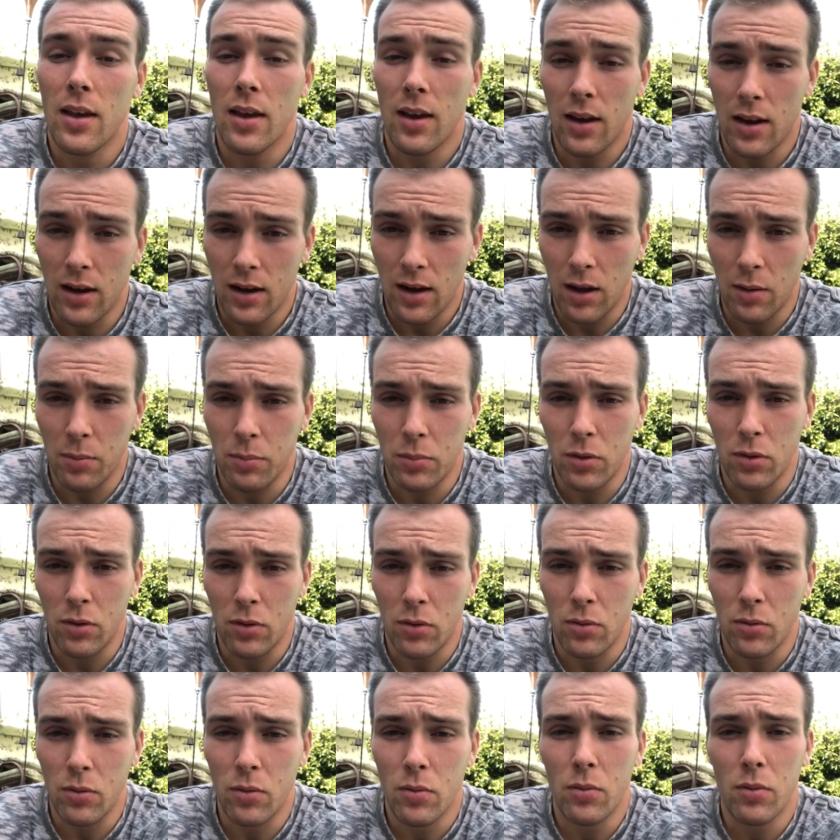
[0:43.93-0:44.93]
can help
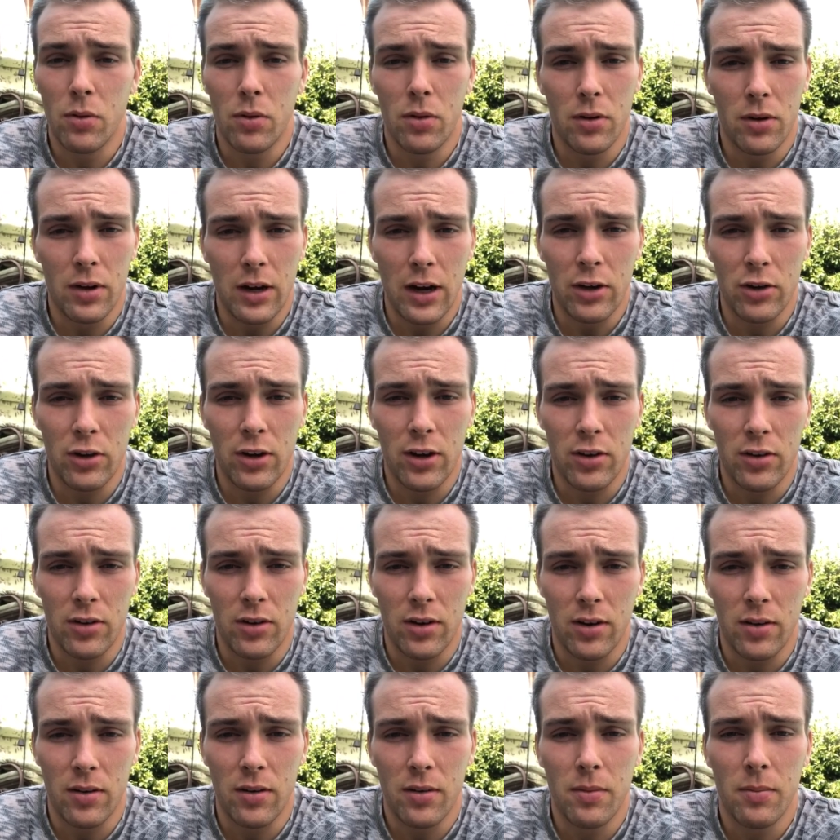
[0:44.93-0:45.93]
you with your
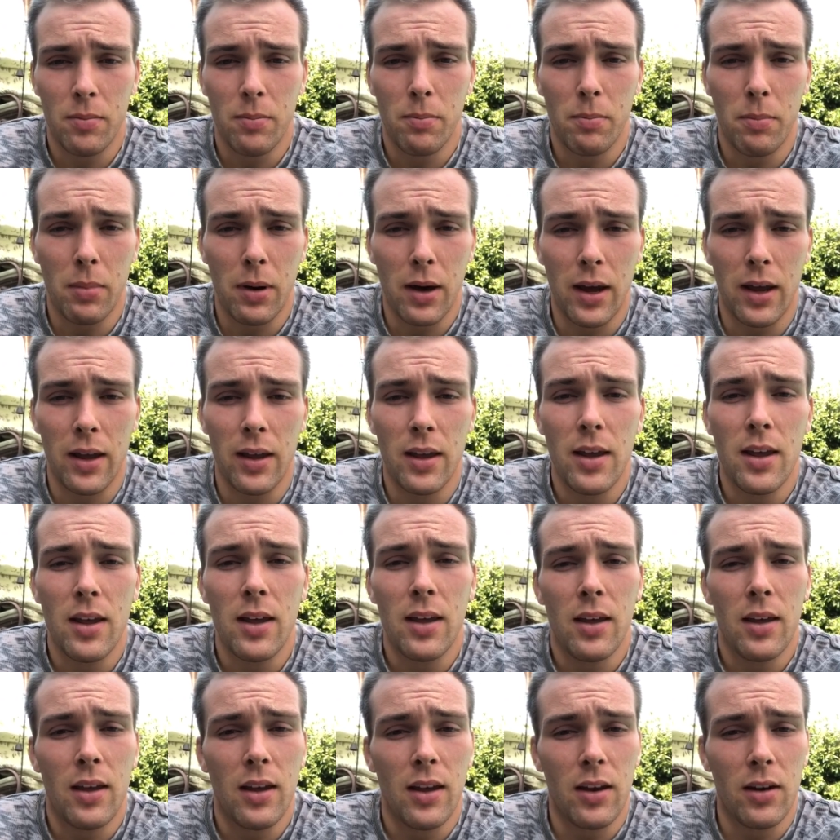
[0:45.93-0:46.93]
digestion by
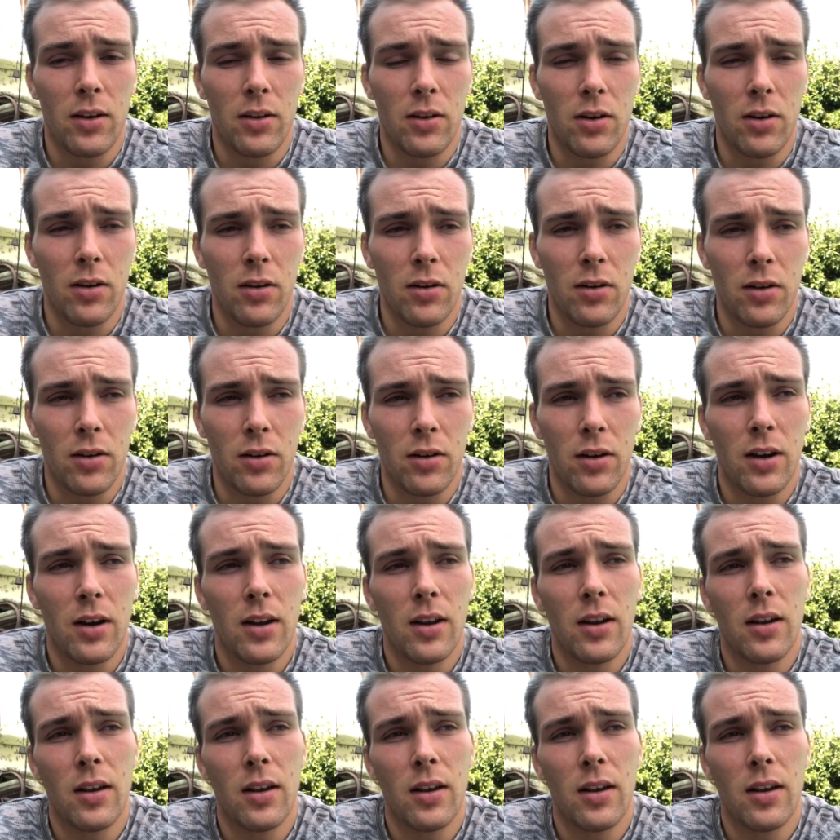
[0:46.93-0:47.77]
in turn